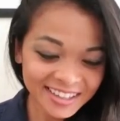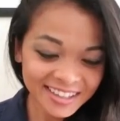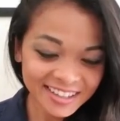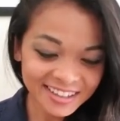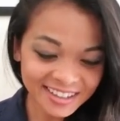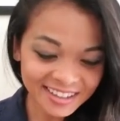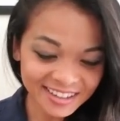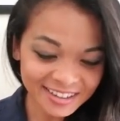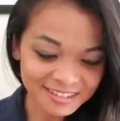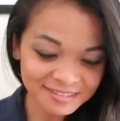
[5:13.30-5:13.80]

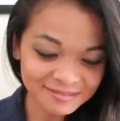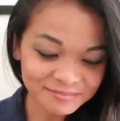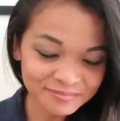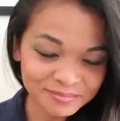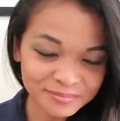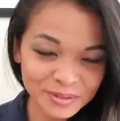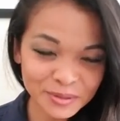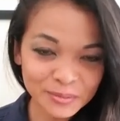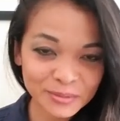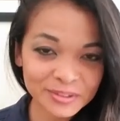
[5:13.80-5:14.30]

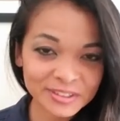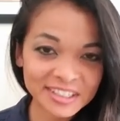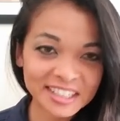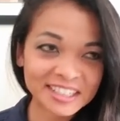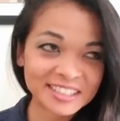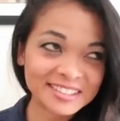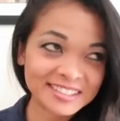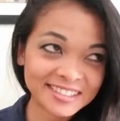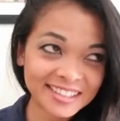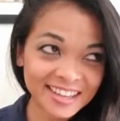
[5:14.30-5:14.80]
But we'll
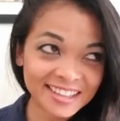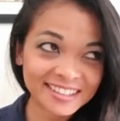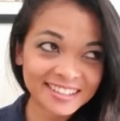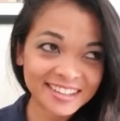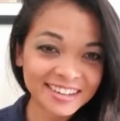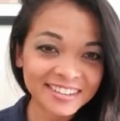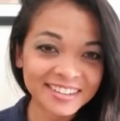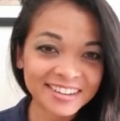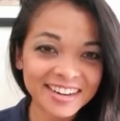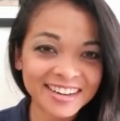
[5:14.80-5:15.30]
get into that
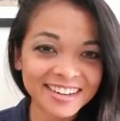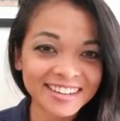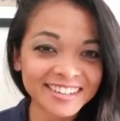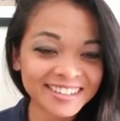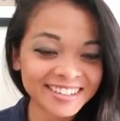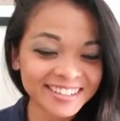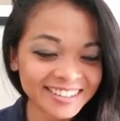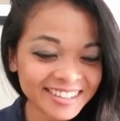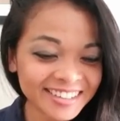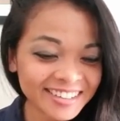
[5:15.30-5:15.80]
later.
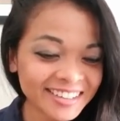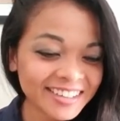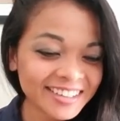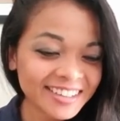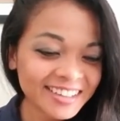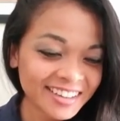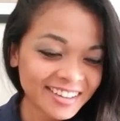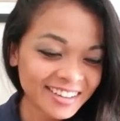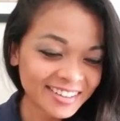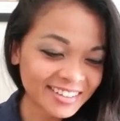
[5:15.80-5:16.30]

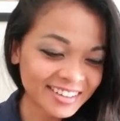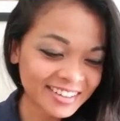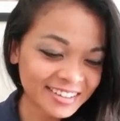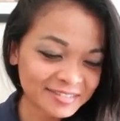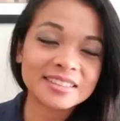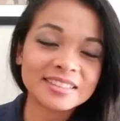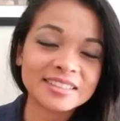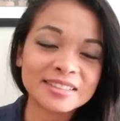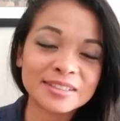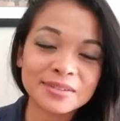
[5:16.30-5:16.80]

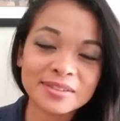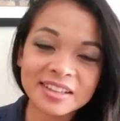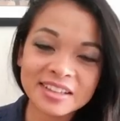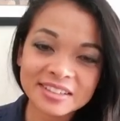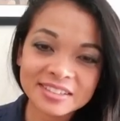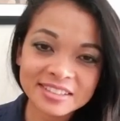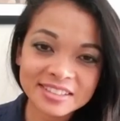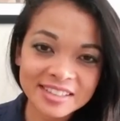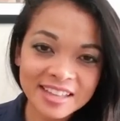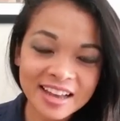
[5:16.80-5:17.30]
Okay, so
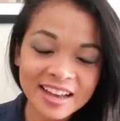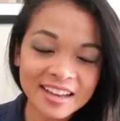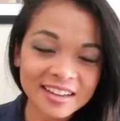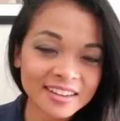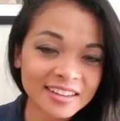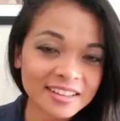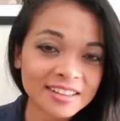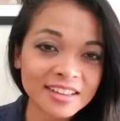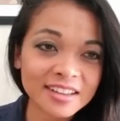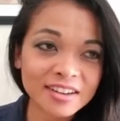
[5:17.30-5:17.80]
there's
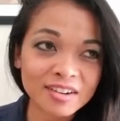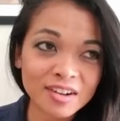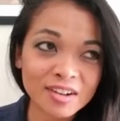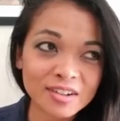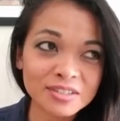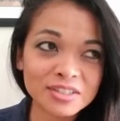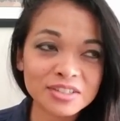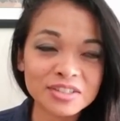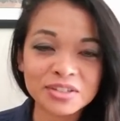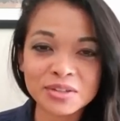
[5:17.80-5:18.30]
that, and then
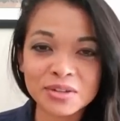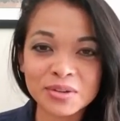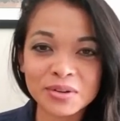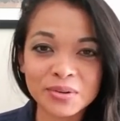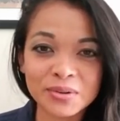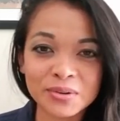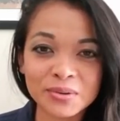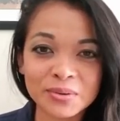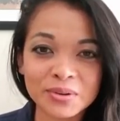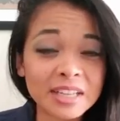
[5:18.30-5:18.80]

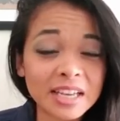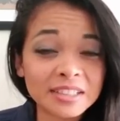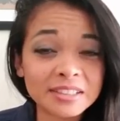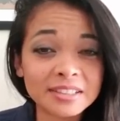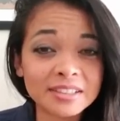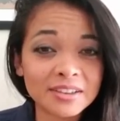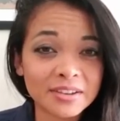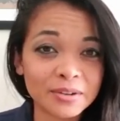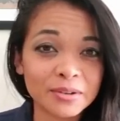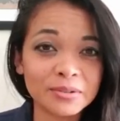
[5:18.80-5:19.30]
also
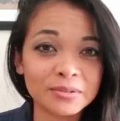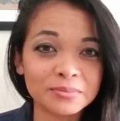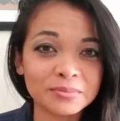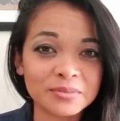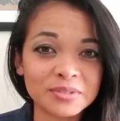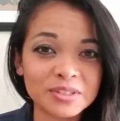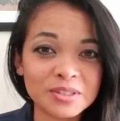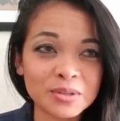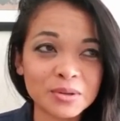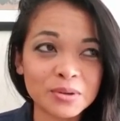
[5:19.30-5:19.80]
SEO.
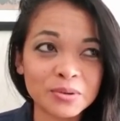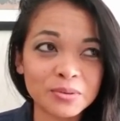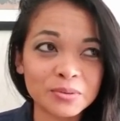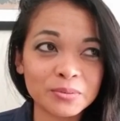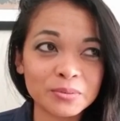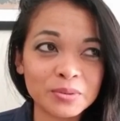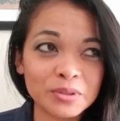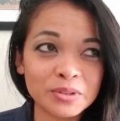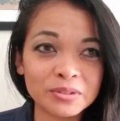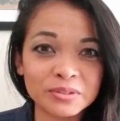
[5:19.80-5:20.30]

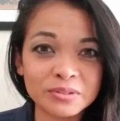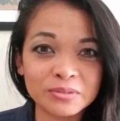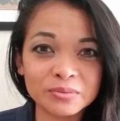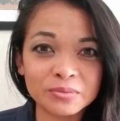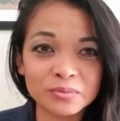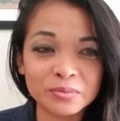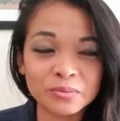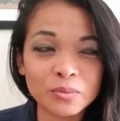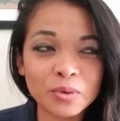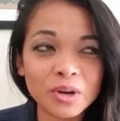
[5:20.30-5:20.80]
So you'll
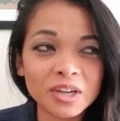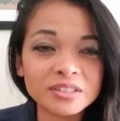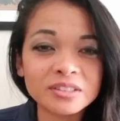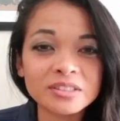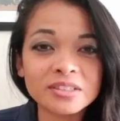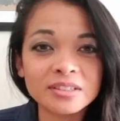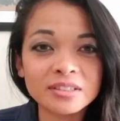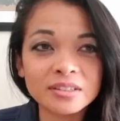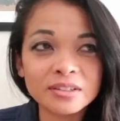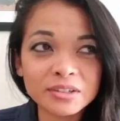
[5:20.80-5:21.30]
want
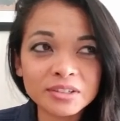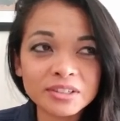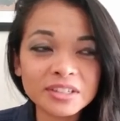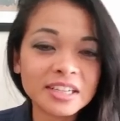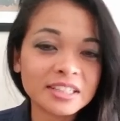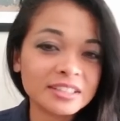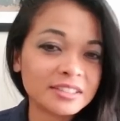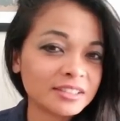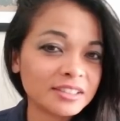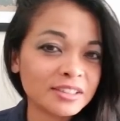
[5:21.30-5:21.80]
to learn
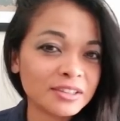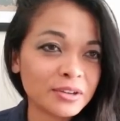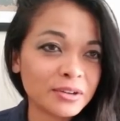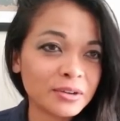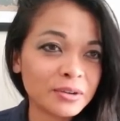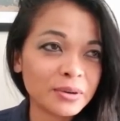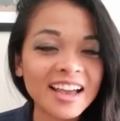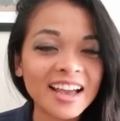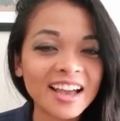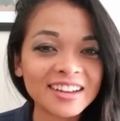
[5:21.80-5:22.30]

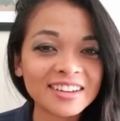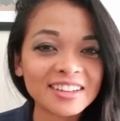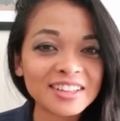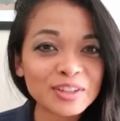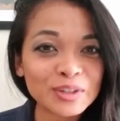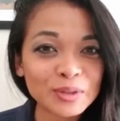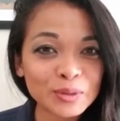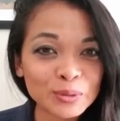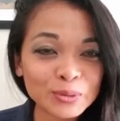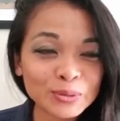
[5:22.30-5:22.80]
SEO, how to
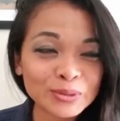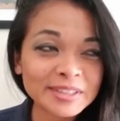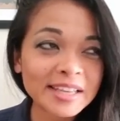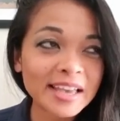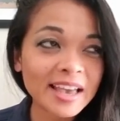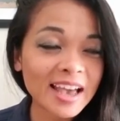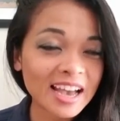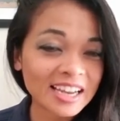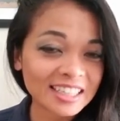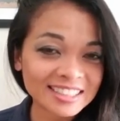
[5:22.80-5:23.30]
use
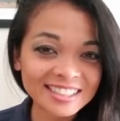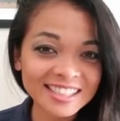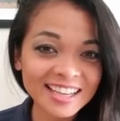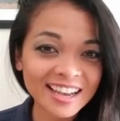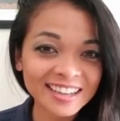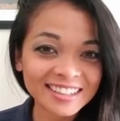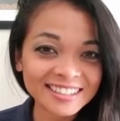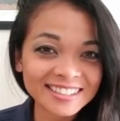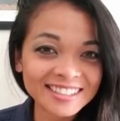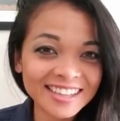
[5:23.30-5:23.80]

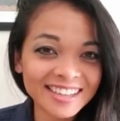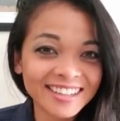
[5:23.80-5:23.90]
hashtags,